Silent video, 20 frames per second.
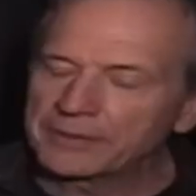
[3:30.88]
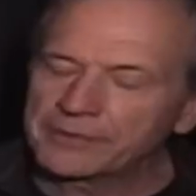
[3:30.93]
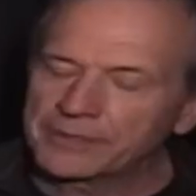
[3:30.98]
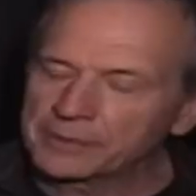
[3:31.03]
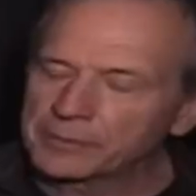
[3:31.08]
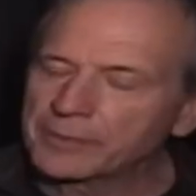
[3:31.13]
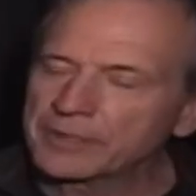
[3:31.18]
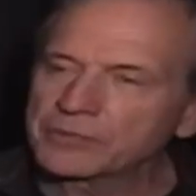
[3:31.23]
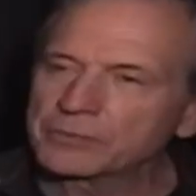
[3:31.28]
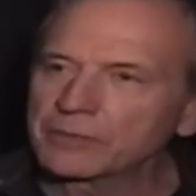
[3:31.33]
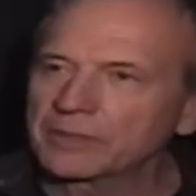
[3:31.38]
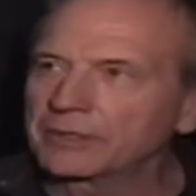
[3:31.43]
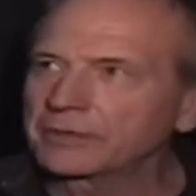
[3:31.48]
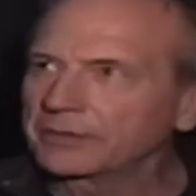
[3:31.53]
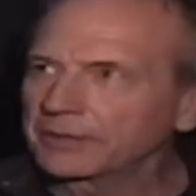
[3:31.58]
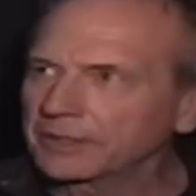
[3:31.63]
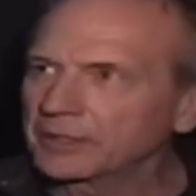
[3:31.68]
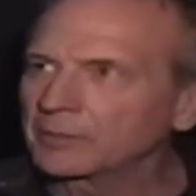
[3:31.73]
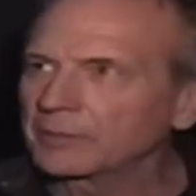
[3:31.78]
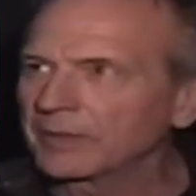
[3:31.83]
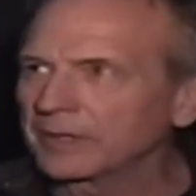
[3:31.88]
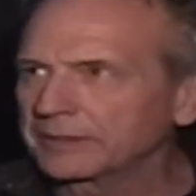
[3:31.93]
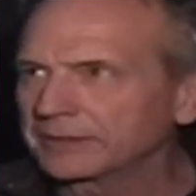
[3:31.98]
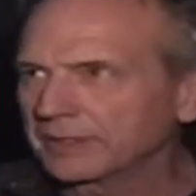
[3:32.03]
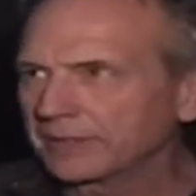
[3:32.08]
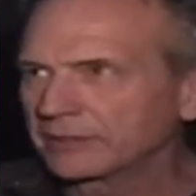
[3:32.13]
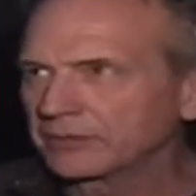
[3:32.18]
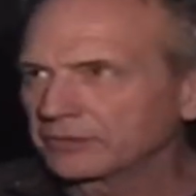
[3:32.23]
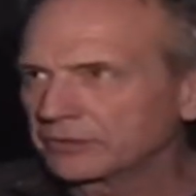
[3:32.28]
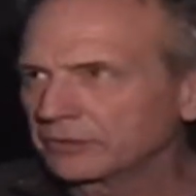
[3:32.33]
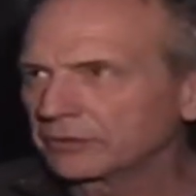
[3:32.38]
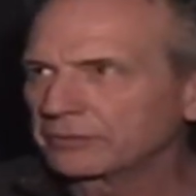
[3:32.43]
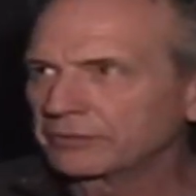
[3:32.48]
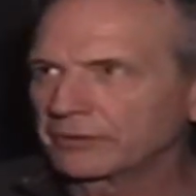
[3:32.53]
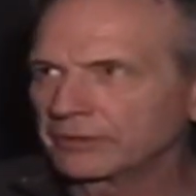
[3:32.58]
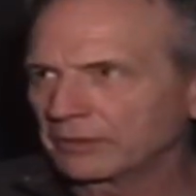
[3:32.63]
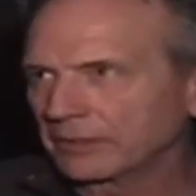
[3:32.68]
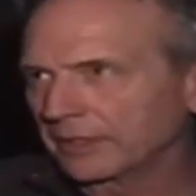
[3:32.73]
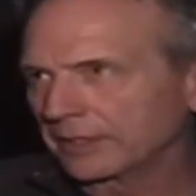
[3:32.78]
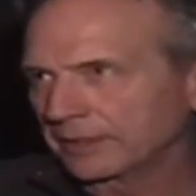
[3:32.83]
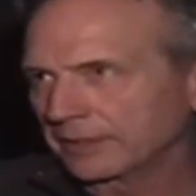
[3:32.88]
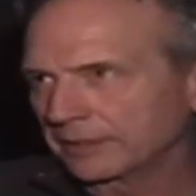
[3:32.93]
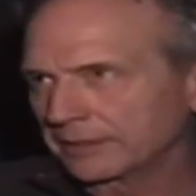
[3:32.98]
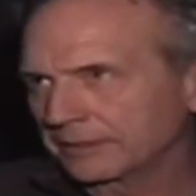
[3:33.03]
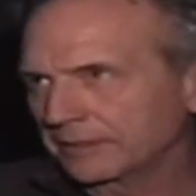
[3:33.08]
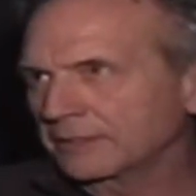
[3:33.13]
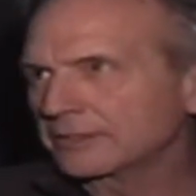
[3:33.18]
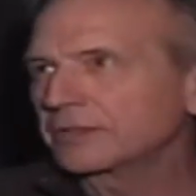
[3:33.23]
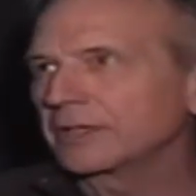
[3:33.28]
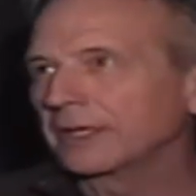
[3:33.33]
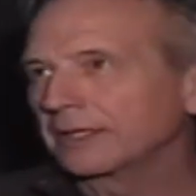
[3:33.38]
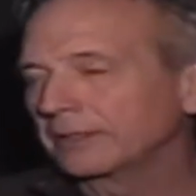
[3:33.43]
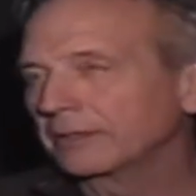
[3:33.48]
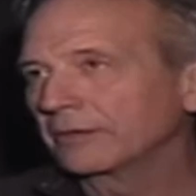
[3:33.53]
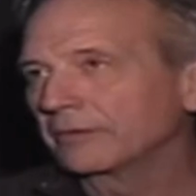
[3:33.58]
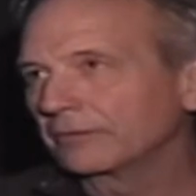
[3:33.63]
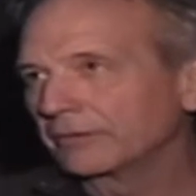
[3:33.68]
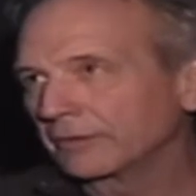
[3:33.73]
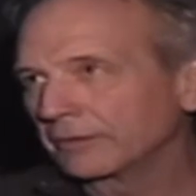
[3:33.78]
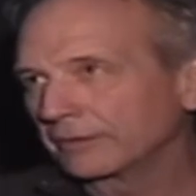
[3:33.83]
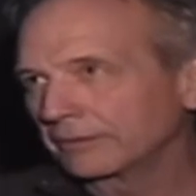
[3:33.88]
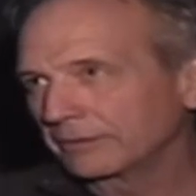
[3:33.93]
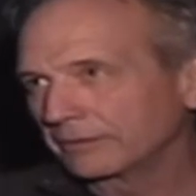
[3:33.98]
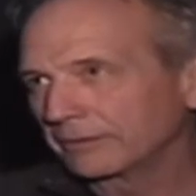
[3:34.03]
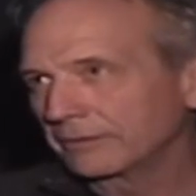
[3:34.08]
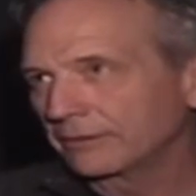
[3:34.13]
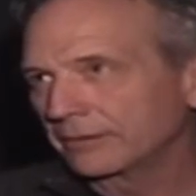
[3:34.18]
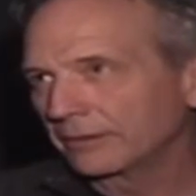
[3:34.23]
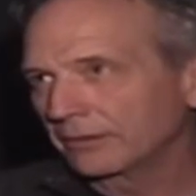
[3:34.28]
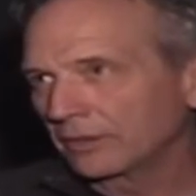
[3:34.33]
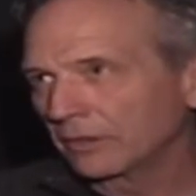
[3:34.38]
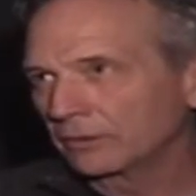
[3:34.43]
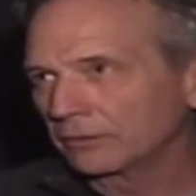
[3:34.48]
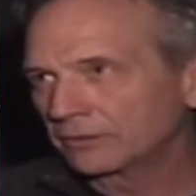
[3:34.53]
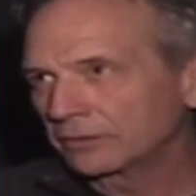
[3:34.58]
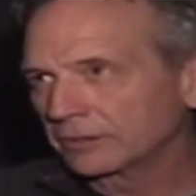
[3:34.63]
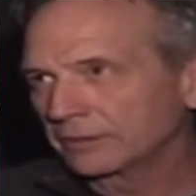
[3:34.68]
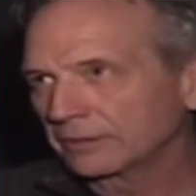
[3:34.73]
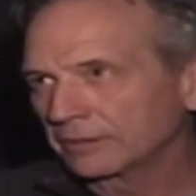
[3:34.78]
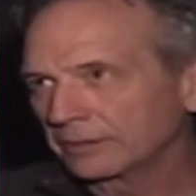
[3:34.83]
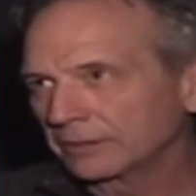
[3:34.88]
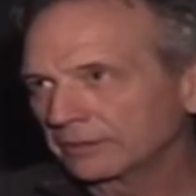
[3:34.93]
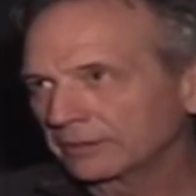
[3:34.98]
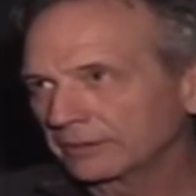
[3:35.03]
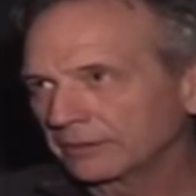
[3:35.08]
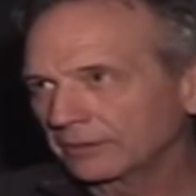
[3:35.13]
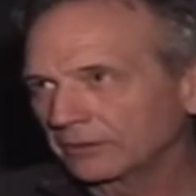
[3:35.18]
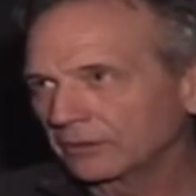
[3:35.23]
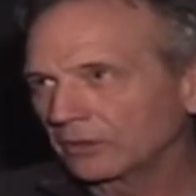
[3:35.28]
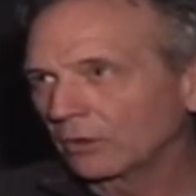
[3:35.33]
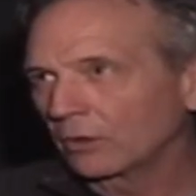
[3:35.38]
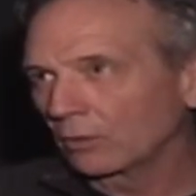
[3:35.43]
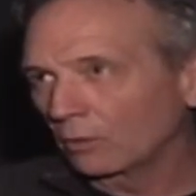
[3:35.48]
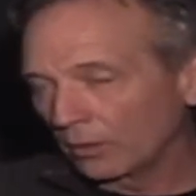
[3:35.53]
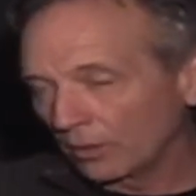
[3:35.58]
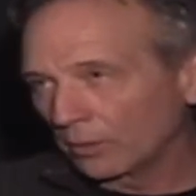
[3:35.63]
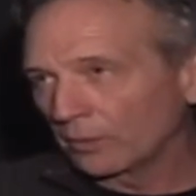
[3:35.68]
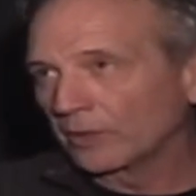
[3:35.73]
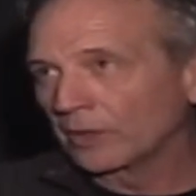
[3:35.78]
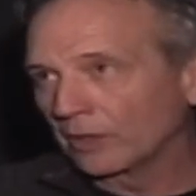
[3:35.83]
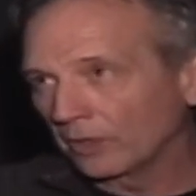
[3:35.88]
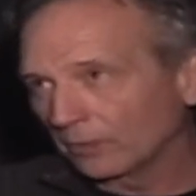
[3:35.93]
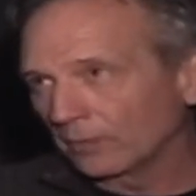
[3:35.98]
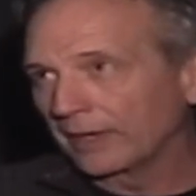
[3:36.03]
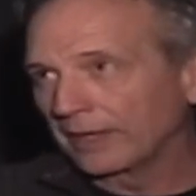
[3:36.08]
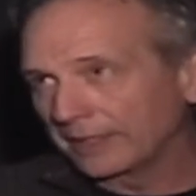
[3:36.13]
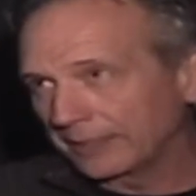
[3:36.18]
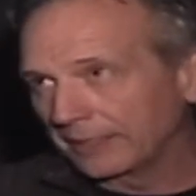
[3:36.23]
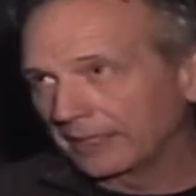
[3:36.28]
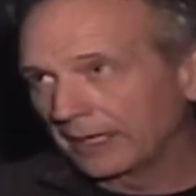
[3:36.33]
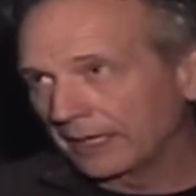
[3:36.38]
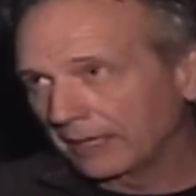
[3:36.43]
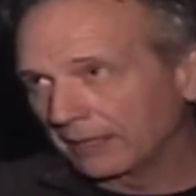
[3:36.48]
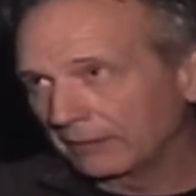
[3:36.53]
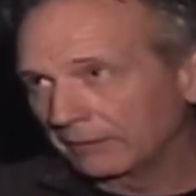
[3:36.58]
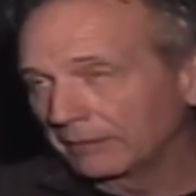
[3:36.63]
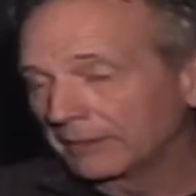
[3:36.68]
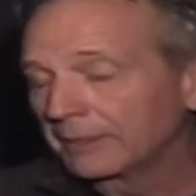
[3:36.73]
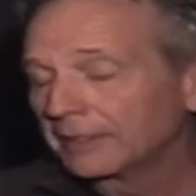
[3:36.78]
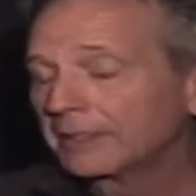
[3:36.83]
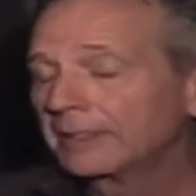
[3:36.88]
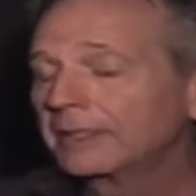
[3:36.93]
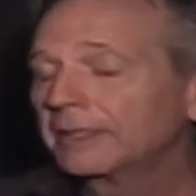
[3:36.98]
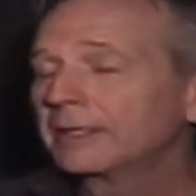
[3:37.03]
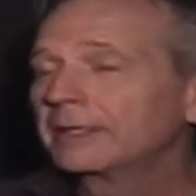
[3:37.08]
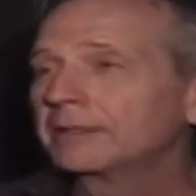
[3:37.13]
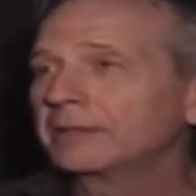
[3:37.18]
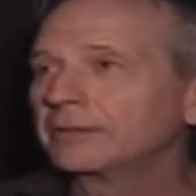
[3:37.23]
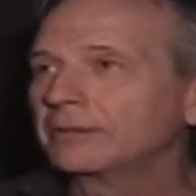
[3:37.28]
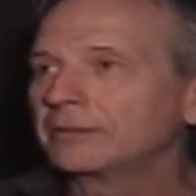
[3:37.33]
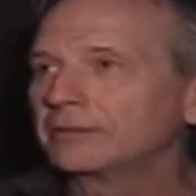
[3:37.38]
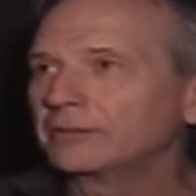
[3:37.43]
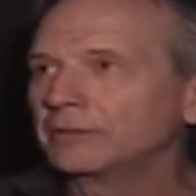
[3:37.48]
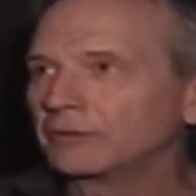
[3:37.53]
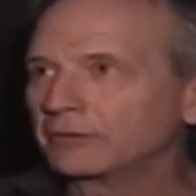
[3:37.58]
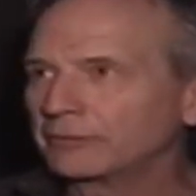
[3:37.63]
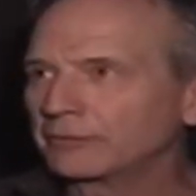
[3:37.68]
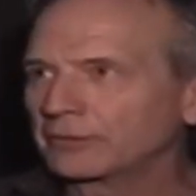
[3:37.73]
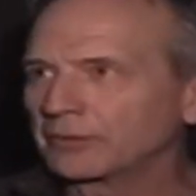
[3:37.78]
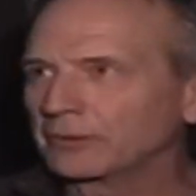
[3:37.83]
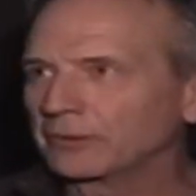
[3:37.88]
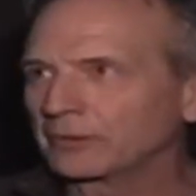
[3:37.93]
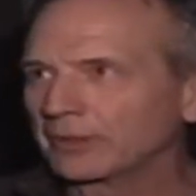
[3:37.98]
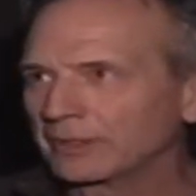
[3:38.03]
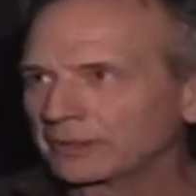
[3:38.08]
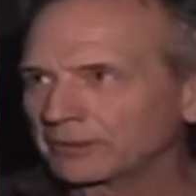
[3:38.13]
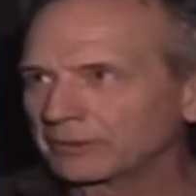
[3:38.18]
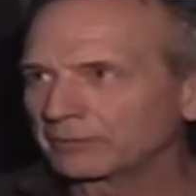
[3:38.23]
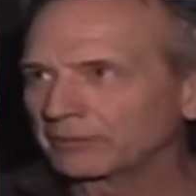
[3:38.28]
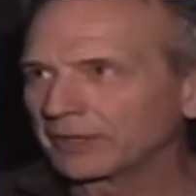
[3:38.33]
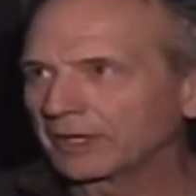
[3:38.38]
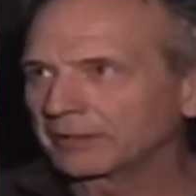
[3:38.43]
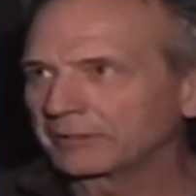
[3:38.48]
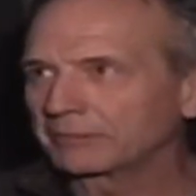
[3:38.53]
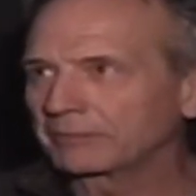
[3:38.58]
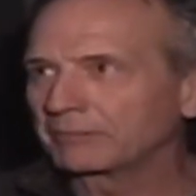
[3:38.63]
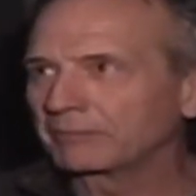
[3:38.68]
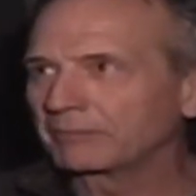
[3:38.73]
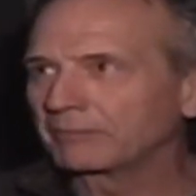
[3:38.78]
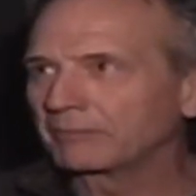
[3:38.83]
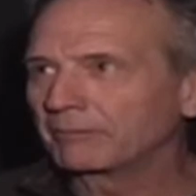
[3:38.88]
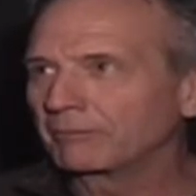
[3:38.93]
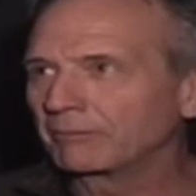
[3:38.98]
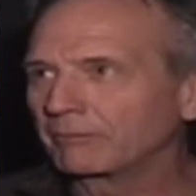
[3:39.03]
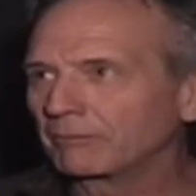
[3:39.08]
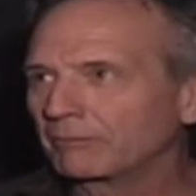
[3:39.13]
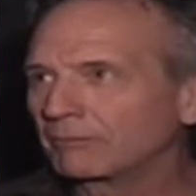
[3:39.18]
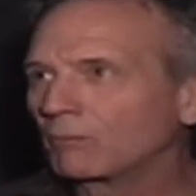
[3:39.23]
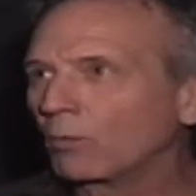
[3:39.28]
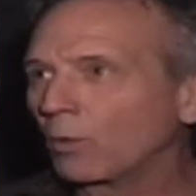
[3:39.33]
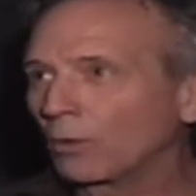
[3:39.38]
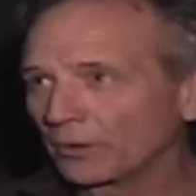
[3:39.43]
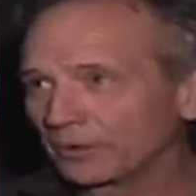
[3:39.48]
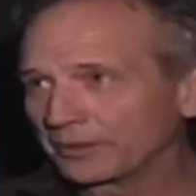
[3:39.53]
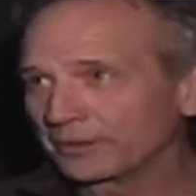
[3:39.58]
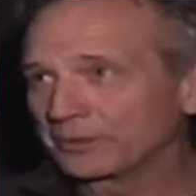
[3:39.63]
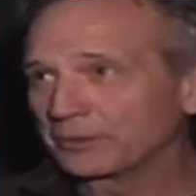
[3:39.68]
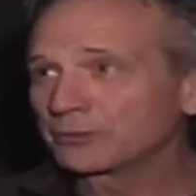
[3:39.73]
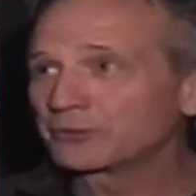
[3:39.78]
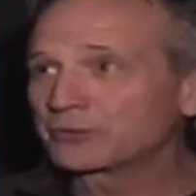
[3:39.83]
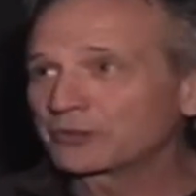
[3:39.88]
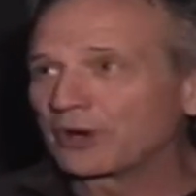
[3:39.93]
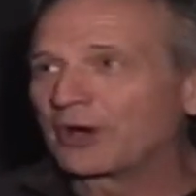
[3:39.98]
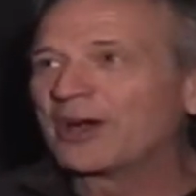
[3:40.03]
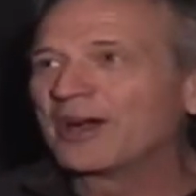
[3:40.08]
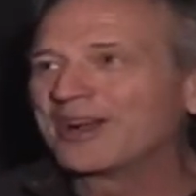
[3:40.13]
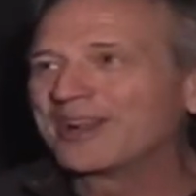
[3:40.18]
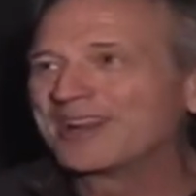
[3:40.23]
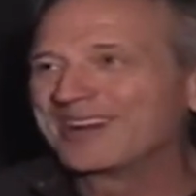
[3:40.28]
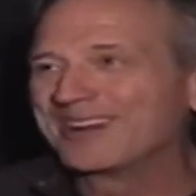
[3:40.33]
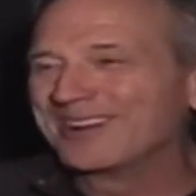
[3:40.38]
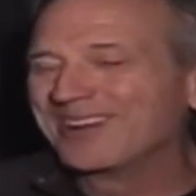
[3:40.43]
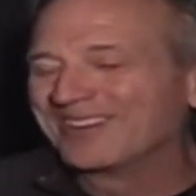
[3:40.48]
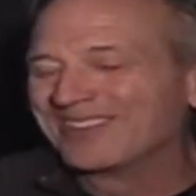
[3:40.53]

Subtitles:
think the best way to think about that is, do you feel like at this end of the coaching, you know, or where we are right now, do you feel like you've got more than you started